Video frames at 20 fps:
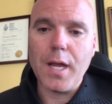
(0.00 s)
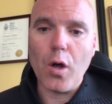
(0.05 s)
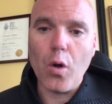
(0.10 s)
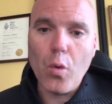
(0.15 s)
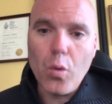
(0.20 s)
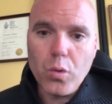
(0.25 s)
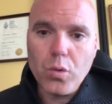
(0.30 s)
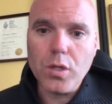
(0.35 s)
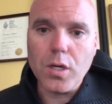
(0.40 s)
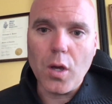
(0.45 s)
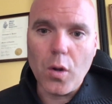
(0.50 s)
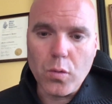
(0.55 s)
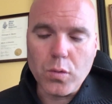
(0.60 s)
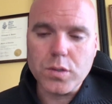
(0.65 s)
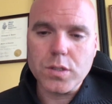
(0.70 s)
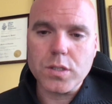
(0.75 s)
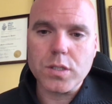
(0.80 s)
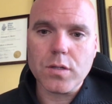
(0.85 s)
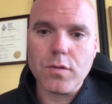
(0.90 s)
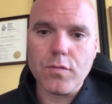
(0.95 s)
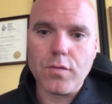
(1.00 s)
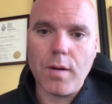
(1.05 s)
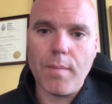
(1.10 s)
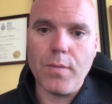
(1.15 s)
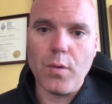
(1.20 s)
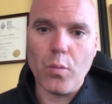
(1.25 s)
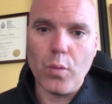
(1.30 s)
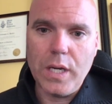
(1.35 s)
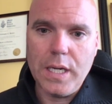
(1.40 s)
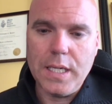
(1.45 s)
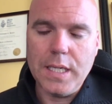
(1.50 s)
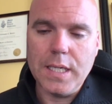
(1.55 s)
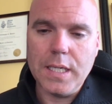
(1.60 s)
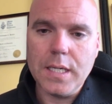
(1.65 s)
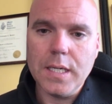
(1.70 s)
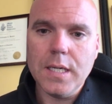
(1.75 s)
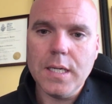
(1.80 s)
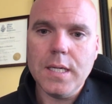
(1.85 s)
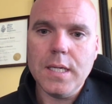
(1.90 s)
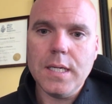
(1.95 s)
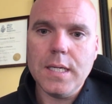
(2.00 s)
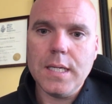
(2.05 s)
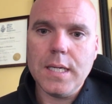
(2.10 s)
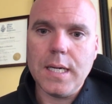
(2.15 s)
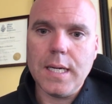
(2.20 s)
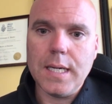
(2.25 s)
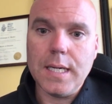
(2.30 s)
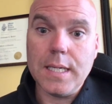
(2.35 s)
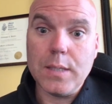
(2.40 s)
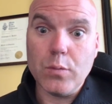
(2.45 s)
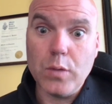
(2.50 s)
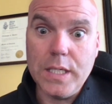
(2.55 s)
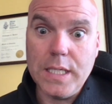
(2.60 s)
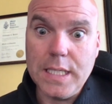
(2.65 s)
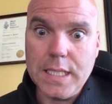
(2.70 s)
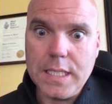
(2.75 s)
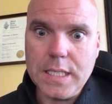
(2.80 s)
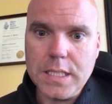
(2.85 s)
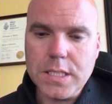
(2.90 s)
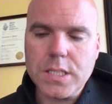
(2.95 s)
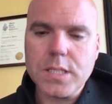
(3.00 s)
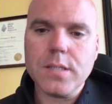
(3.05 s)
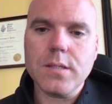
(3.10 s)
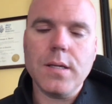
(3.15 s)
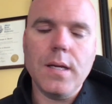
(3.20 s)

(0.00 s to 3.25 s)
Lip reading: own notes from the readings